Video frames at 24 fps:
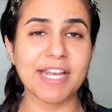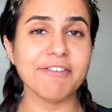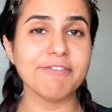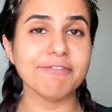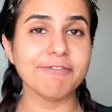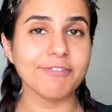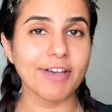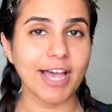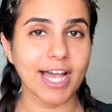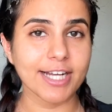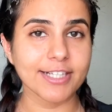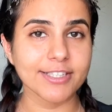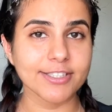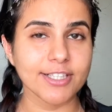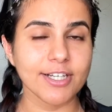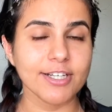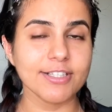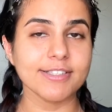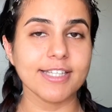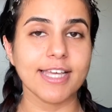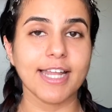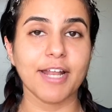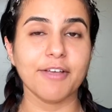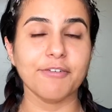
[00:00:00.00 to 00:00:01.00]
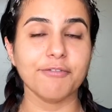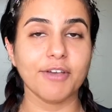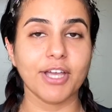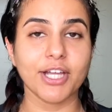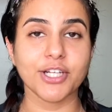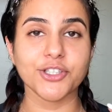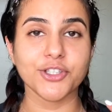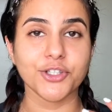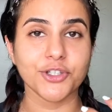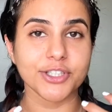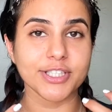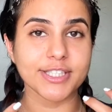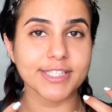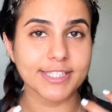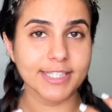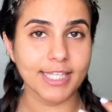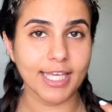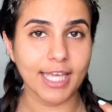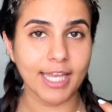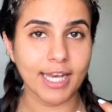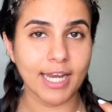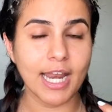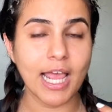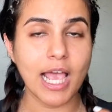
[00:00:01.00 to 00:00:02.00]
factors that affect your
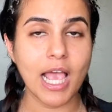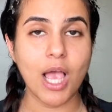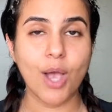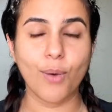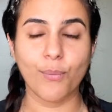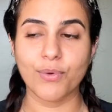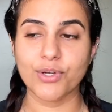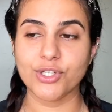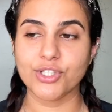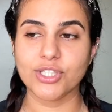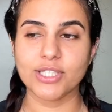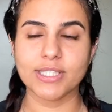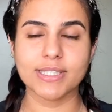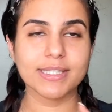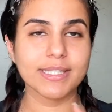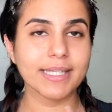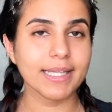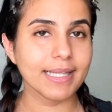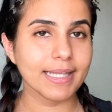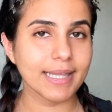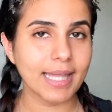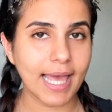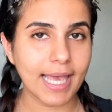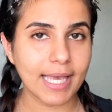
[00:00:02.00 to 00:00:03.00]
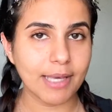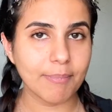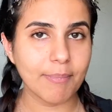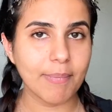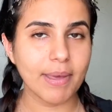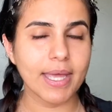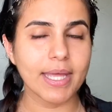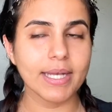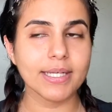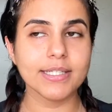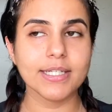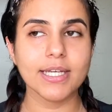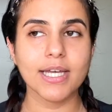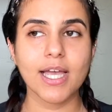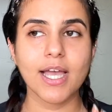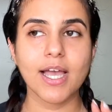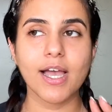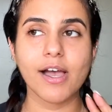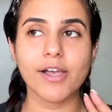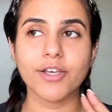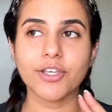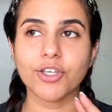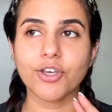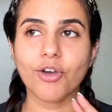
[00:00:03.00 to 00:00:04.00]
skin, which is climate,
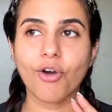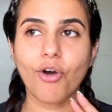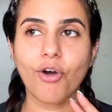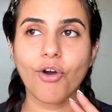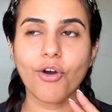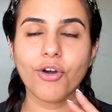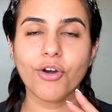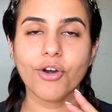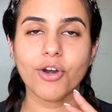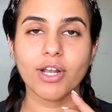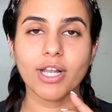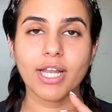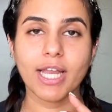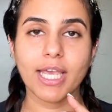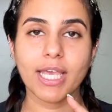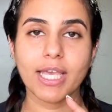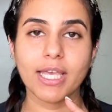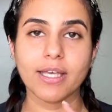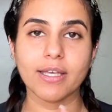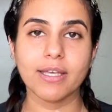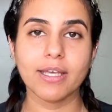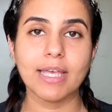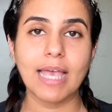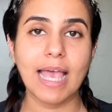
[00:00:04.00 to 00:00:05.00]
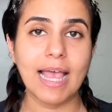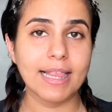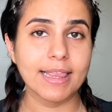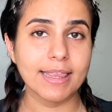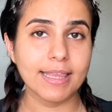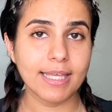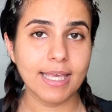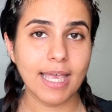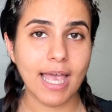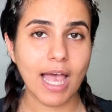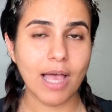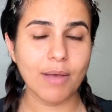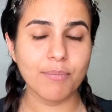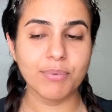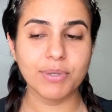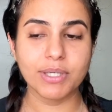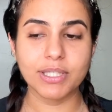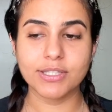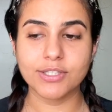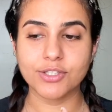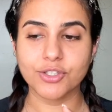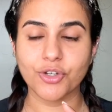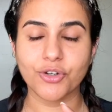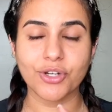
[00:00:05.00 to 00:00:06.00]
your healthy
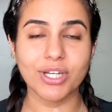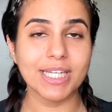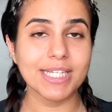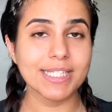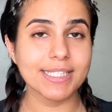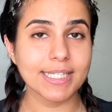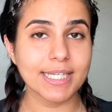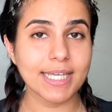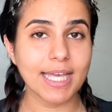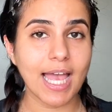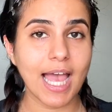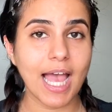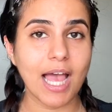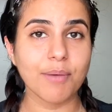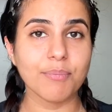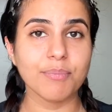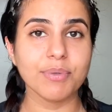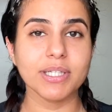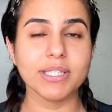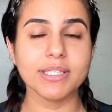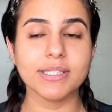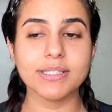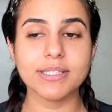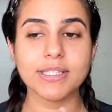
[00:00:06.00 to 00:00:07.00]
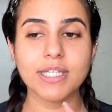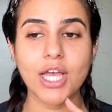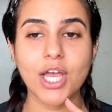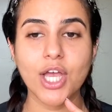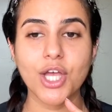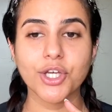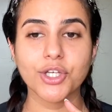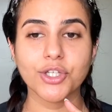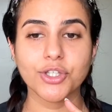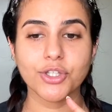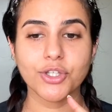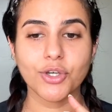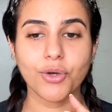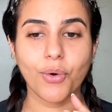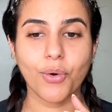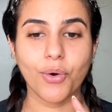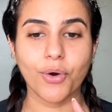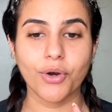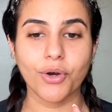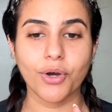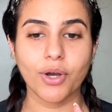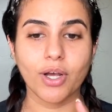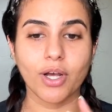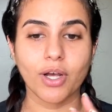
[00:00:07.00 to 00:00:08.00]
habits, your eating habits,
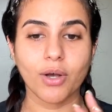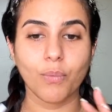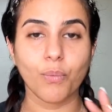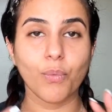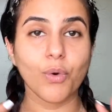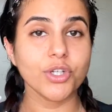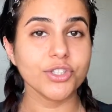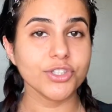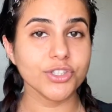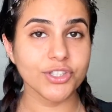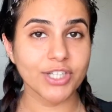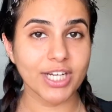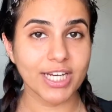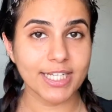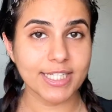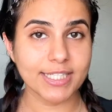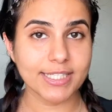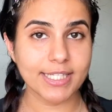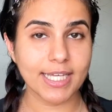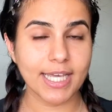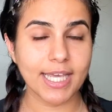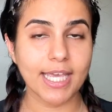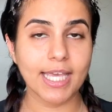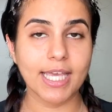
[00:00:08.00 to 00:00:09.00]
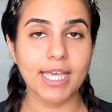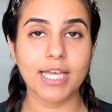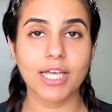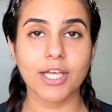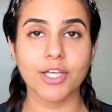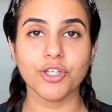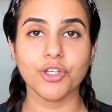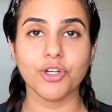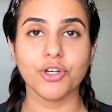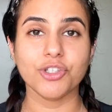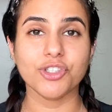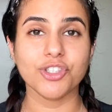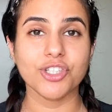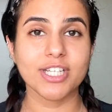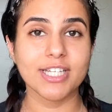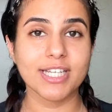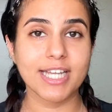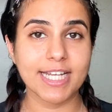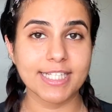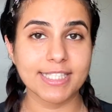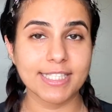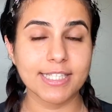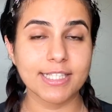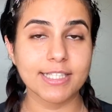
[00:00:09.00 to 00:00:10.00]
your water intake, your
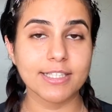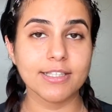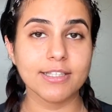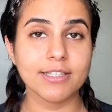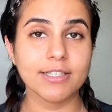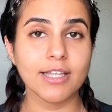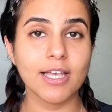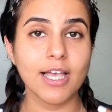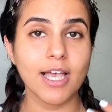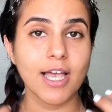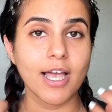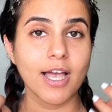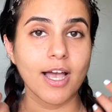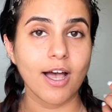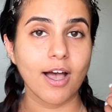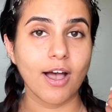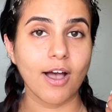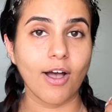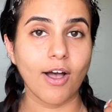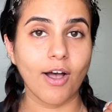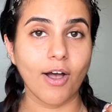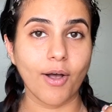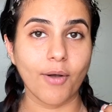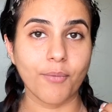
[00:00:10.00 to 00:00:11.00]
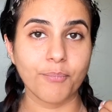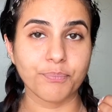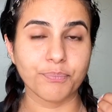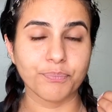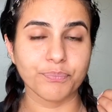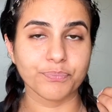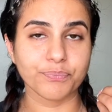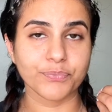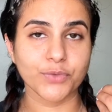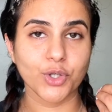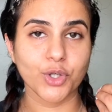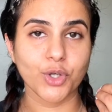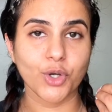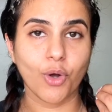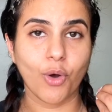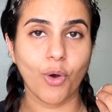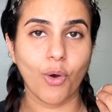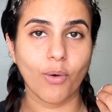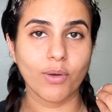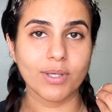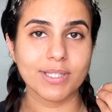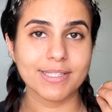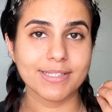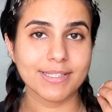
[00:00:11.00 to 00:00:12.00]
genetical
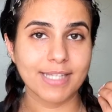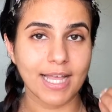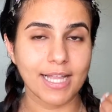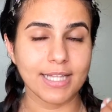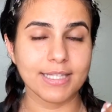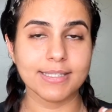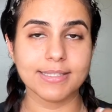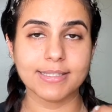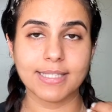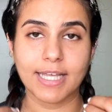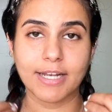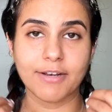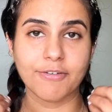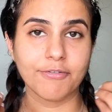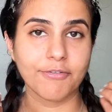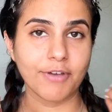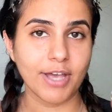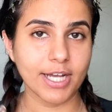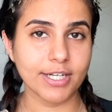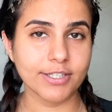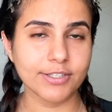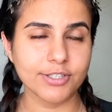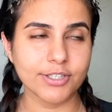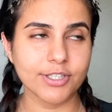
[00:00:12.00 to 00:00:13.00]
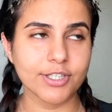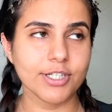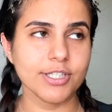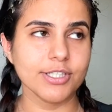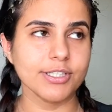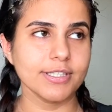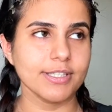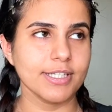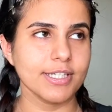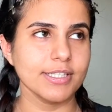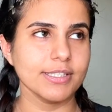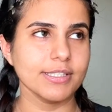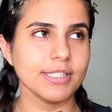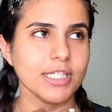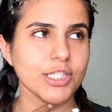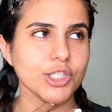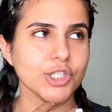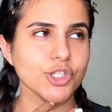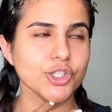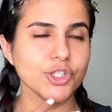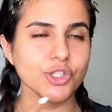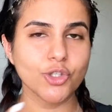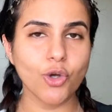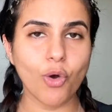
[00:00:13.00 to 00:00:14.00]
cells and factors.
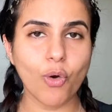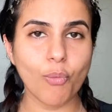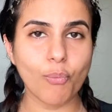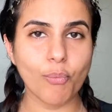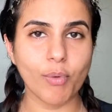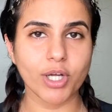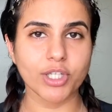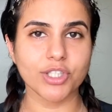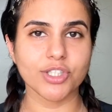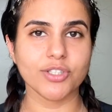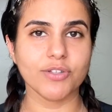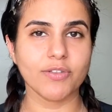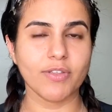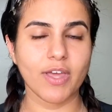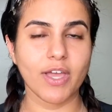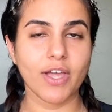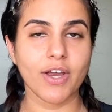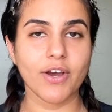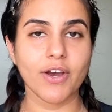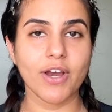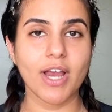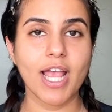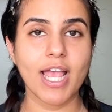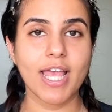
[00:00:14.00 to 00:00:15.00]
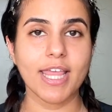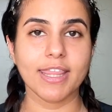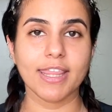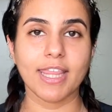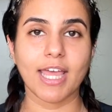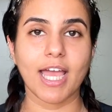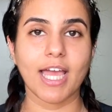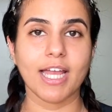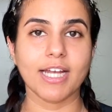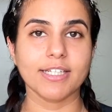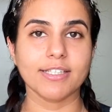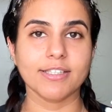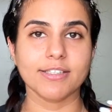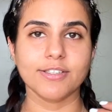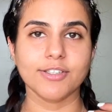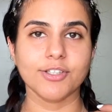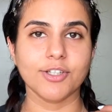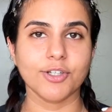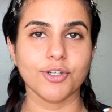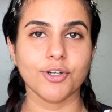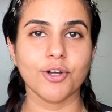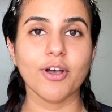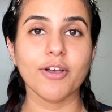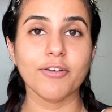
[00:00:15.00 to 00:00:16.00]
There's so much there that,
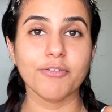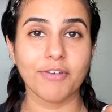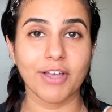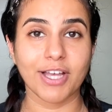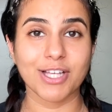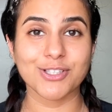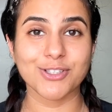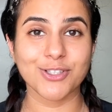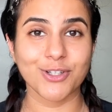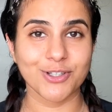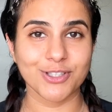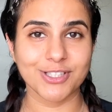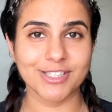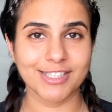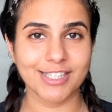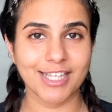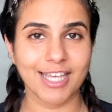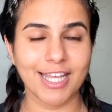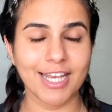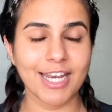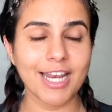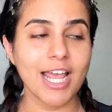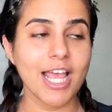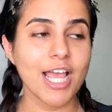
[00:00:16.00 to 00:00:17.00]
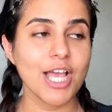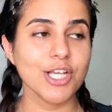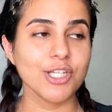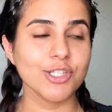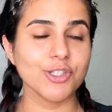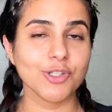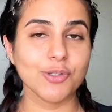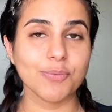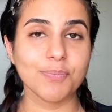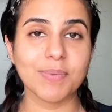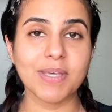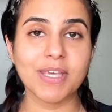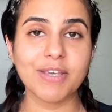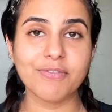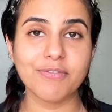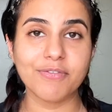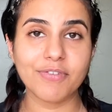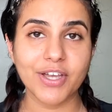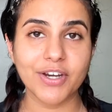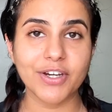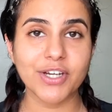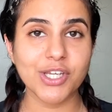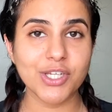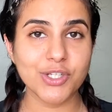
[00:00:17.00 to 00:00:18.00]
you know, affects your skin. So be
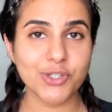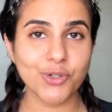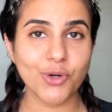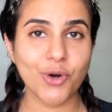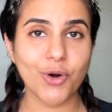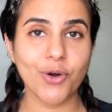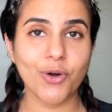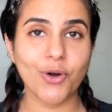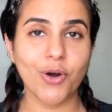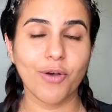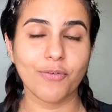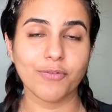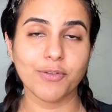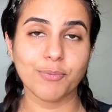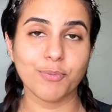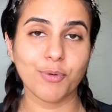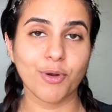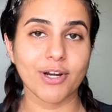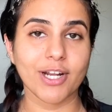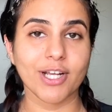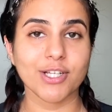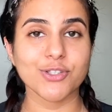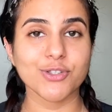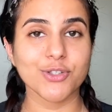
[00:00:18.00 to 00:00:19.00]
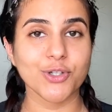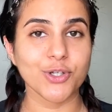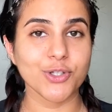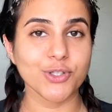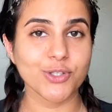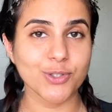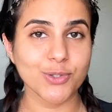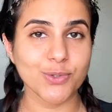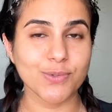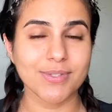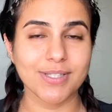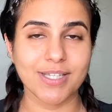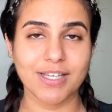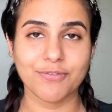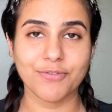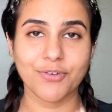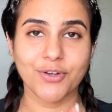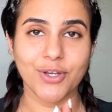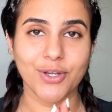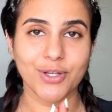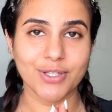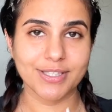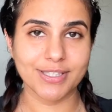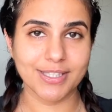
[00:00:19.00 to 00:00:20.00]
very sure of the products you're choosing for
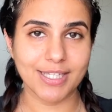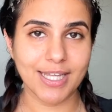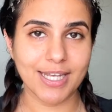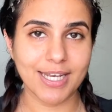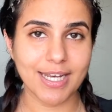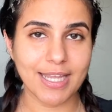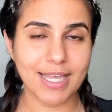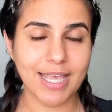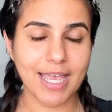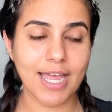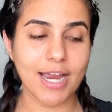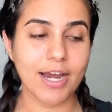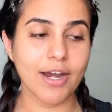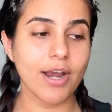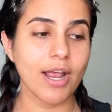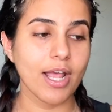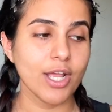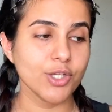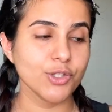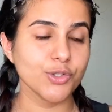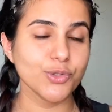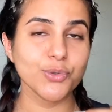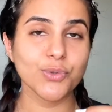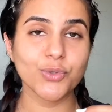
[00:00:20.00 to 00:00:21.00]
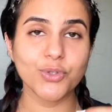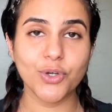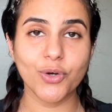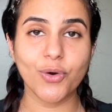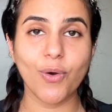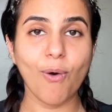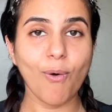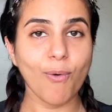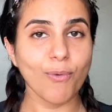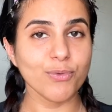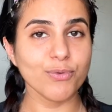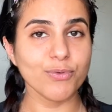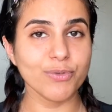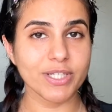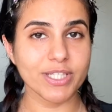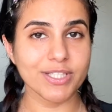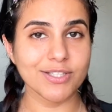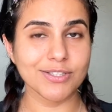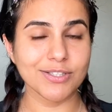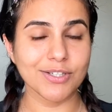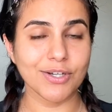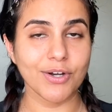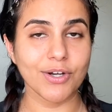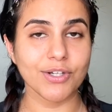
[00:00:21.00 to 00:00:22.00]
your skincare. Do your own
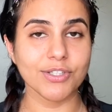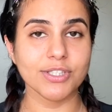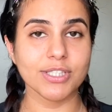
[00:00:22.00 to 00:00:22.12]
research,